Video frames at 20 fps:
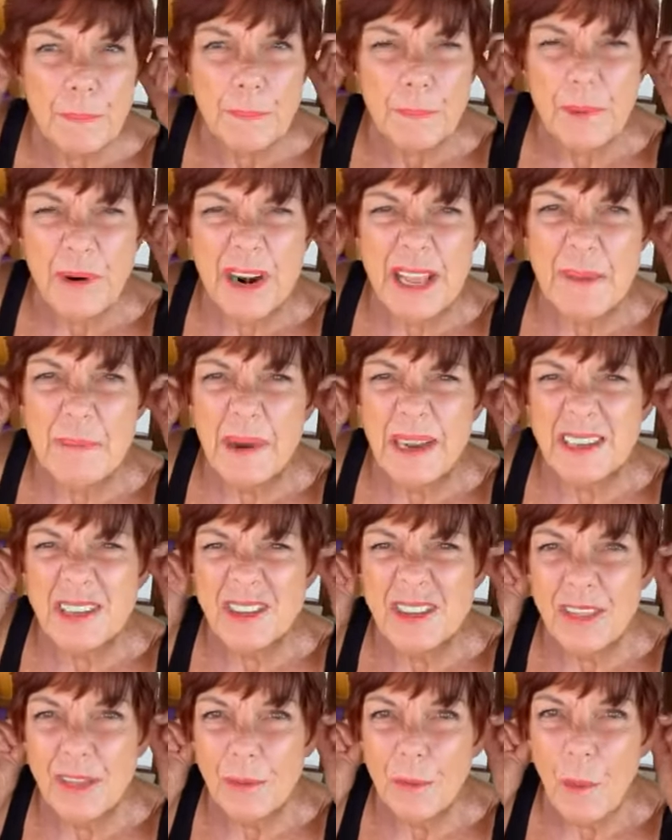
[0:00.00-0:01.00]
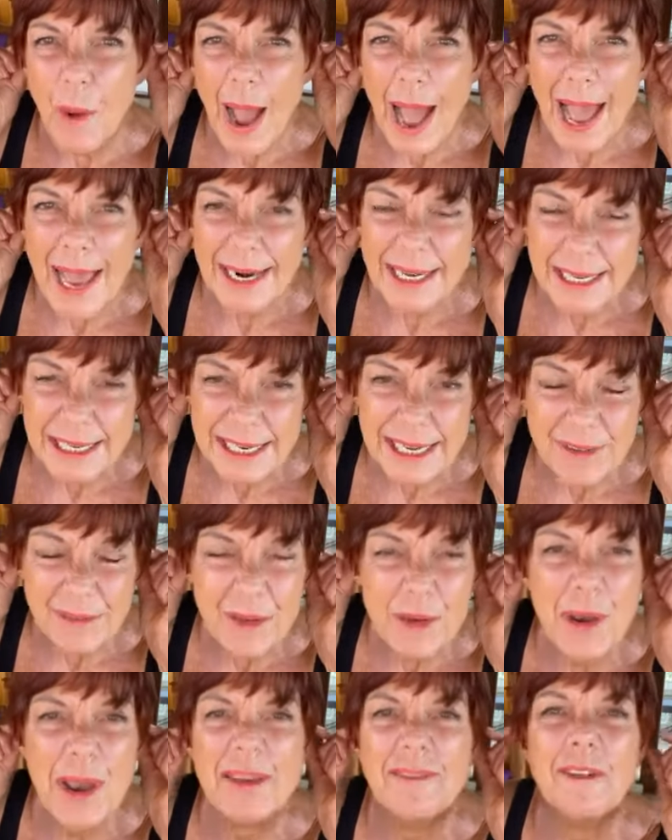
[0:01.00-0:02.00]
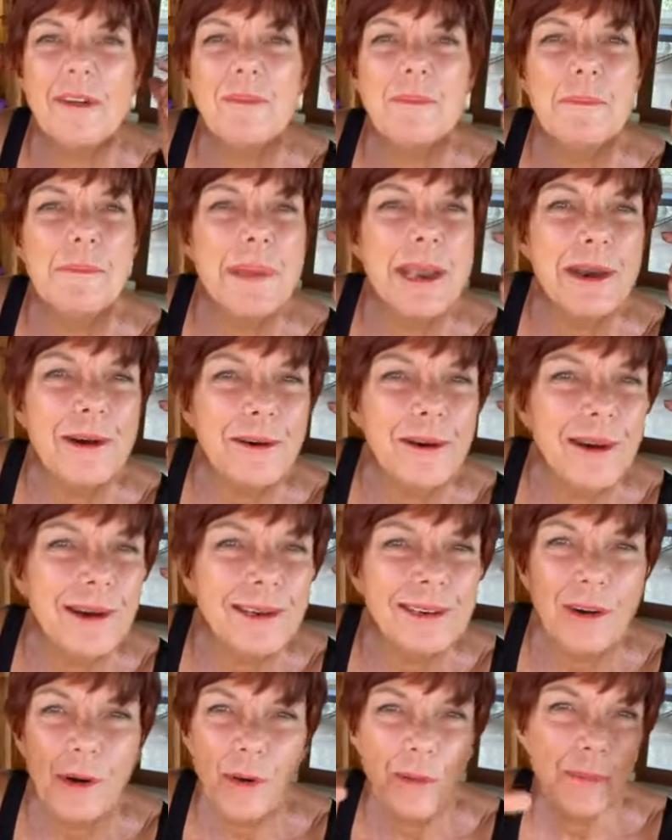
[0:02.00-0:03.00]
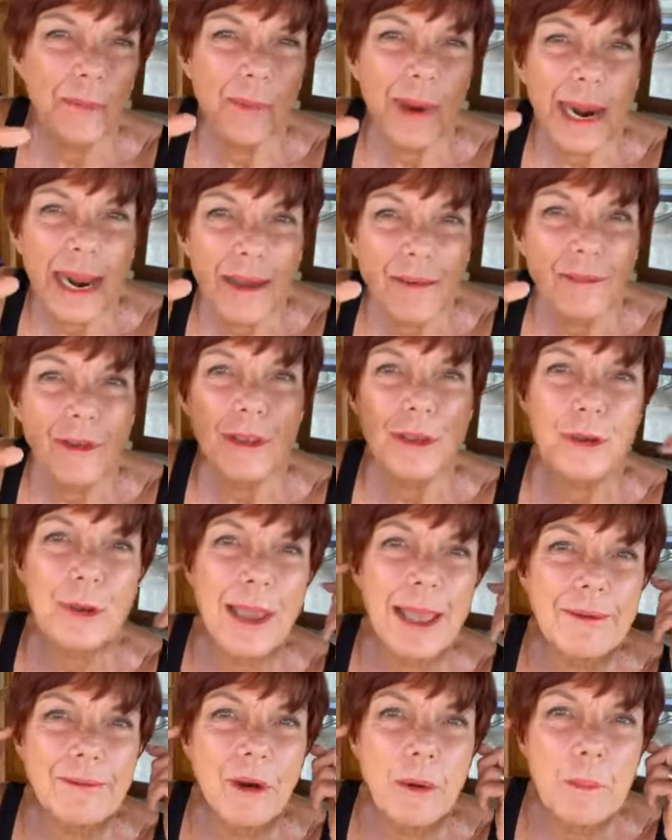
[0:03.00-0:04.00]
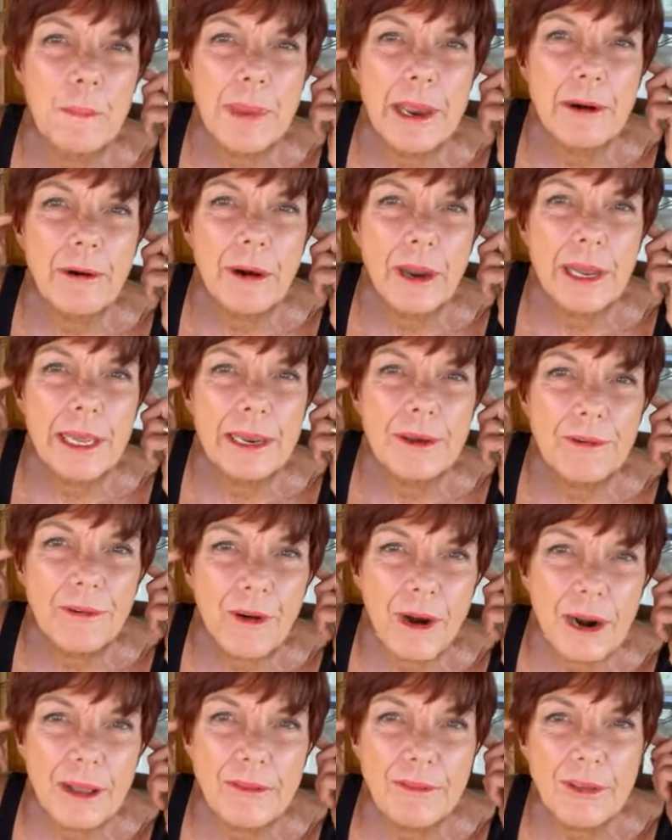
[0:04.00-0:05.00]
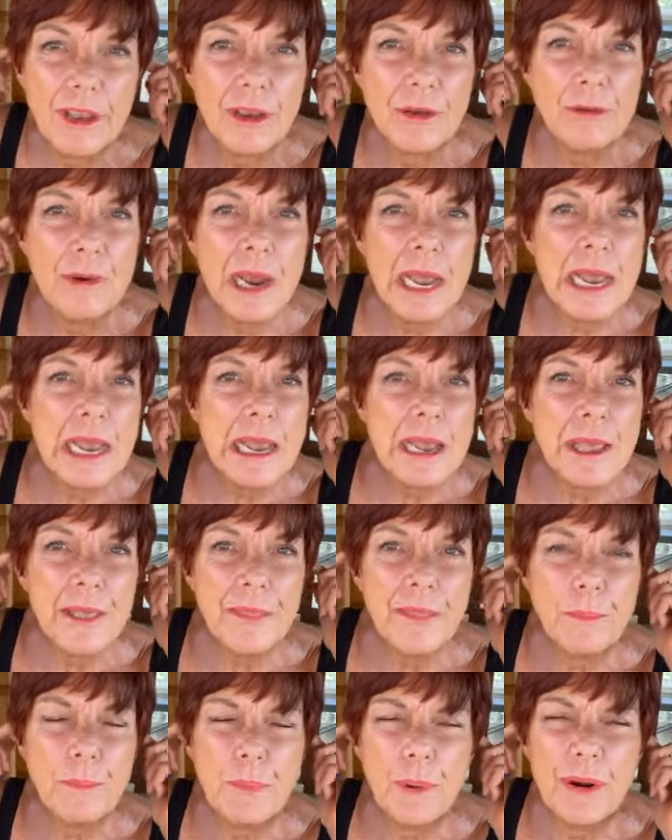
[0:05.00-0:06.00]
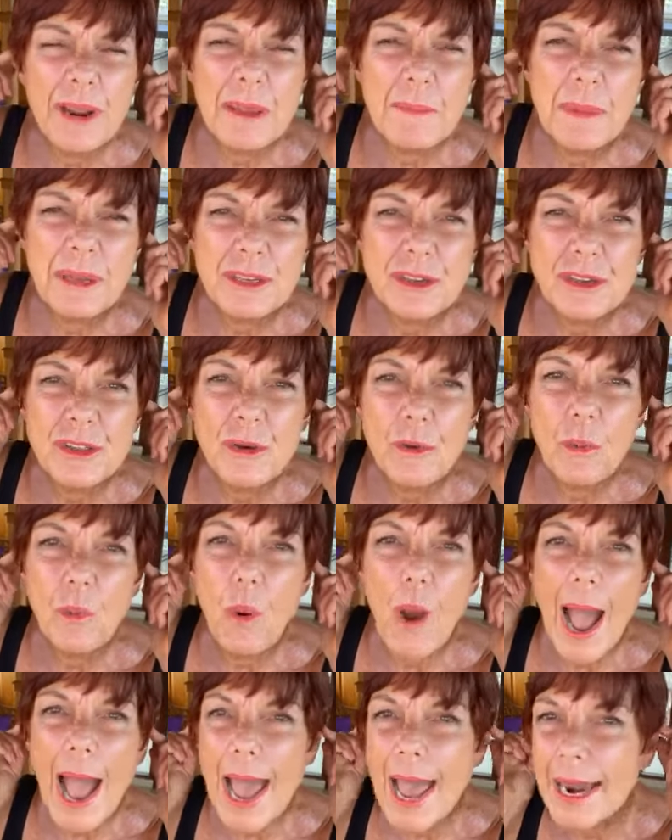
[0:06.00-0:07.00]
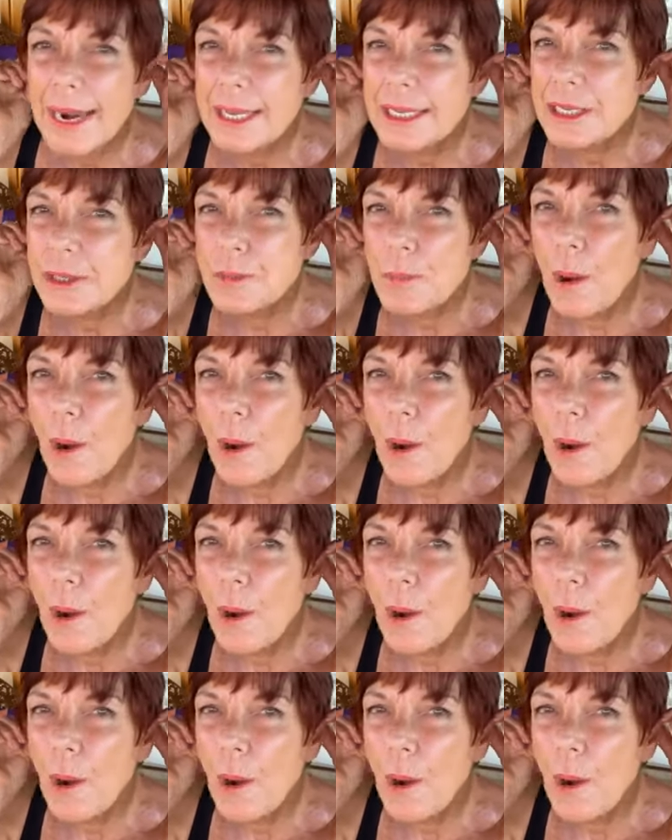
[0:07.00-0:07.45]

Pretty much the widest, if you have a mirror or whenever you have a mirror in front of you, the pretty much the widest